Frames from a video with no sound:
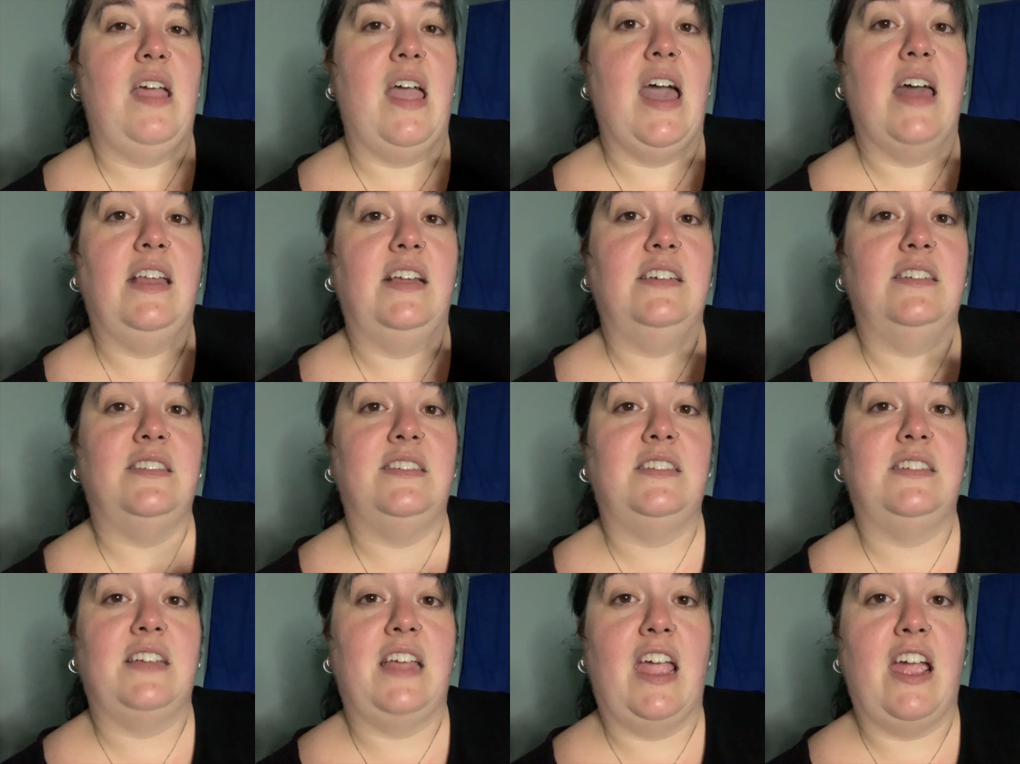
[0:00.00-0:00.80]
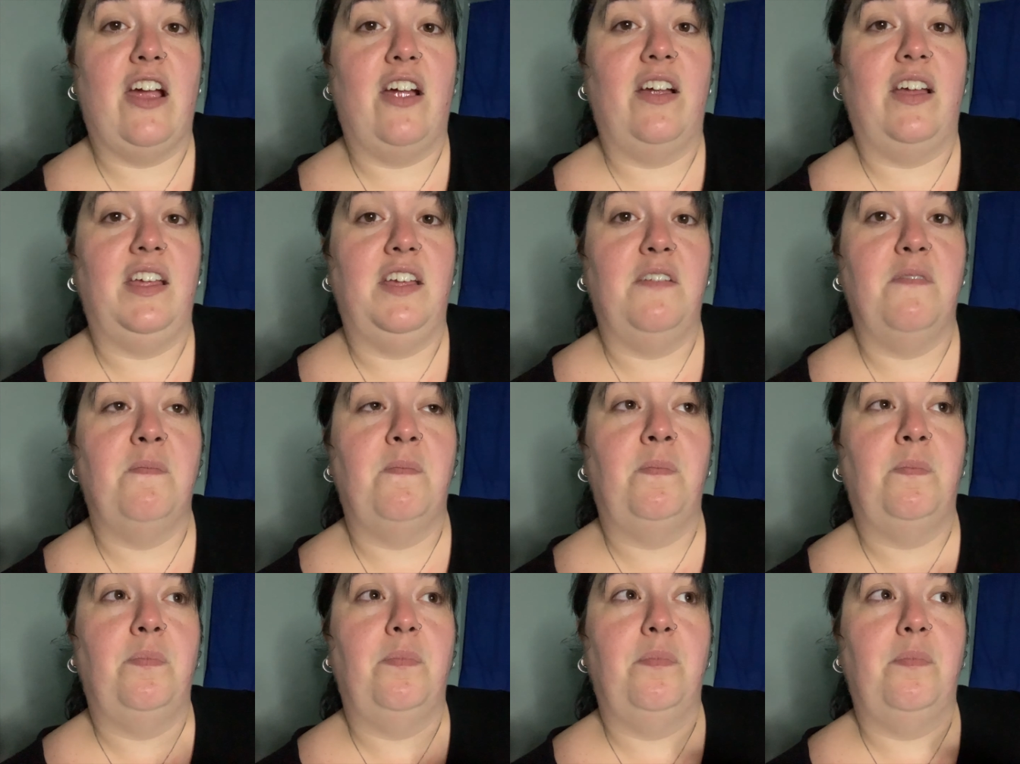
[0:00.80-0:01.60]
And it's scary,
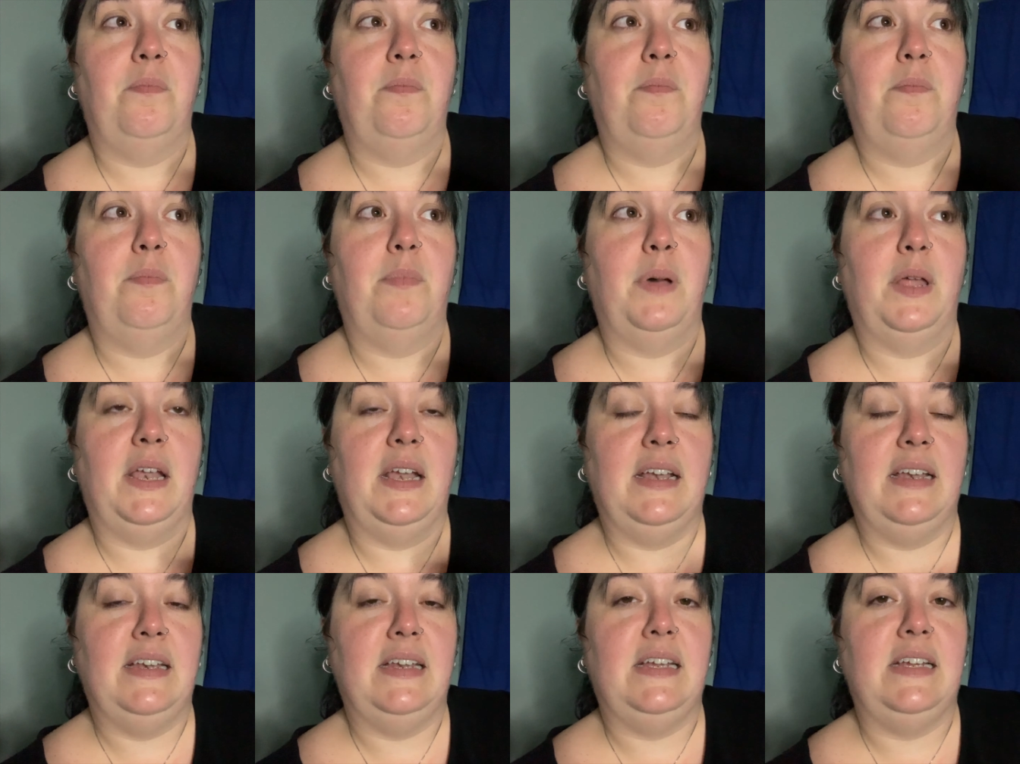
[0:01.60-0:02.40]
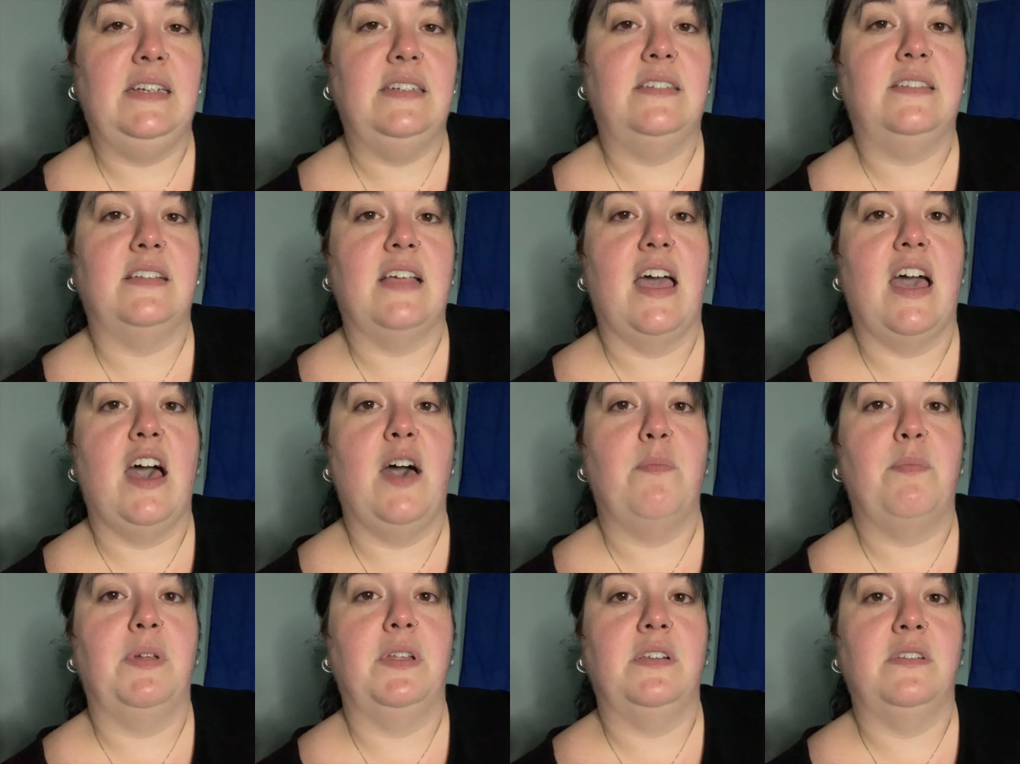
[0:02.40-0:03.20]
but it needs to
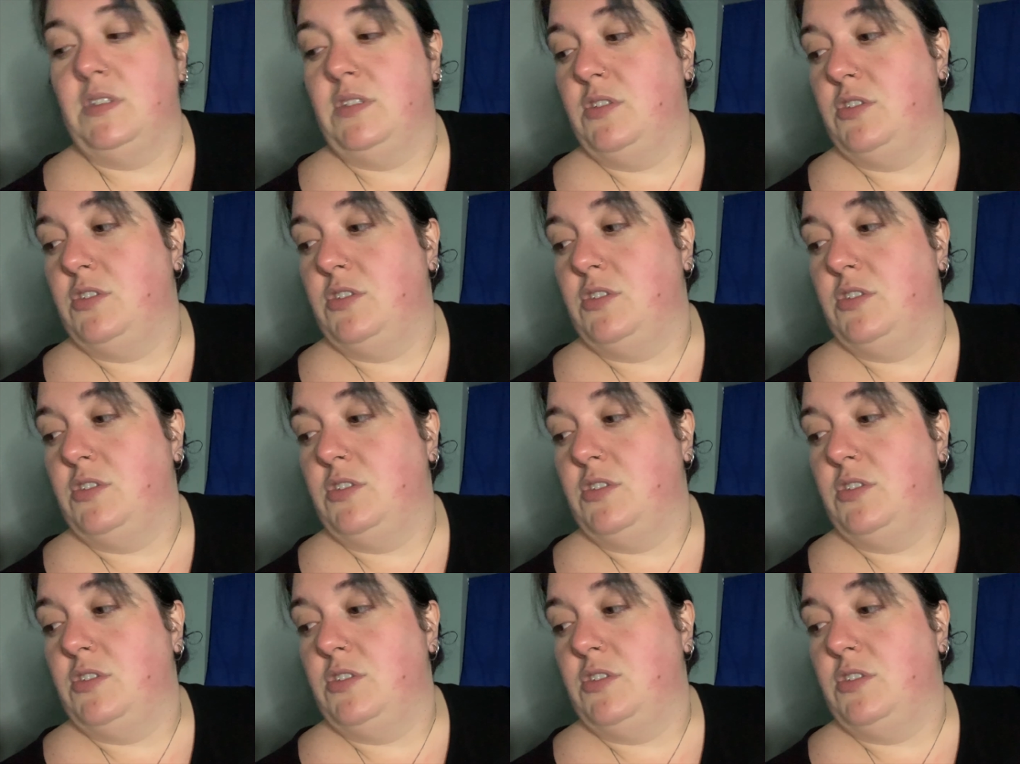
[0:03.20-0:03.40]
happen.